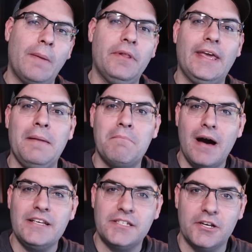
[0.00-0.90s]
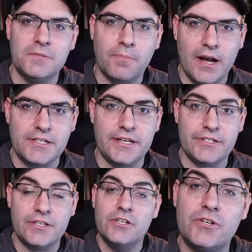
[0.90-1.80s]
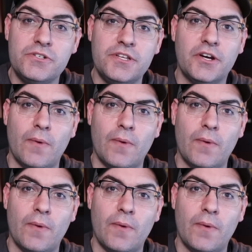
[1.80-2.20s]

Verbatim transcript: replicate my sales process. So stick